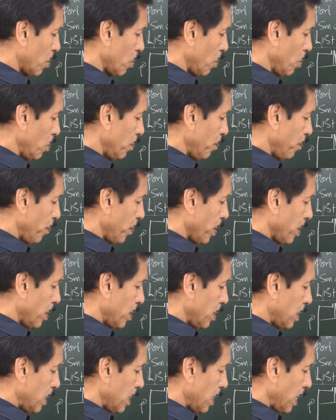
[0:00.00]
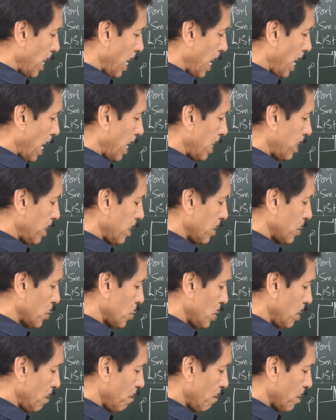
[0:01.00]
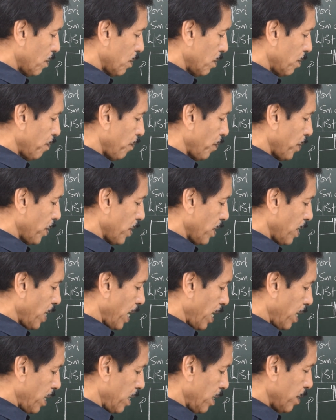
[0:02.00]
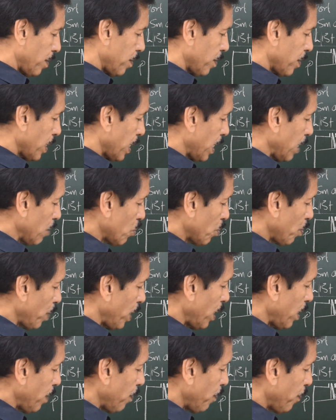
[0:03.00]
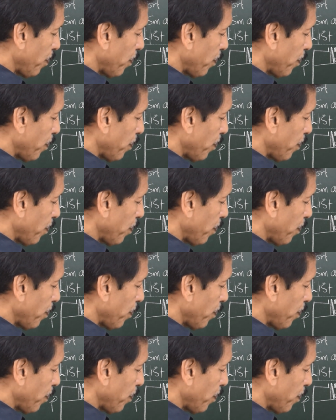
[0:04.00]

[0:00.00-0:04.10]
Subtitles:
to, and shift tan gives me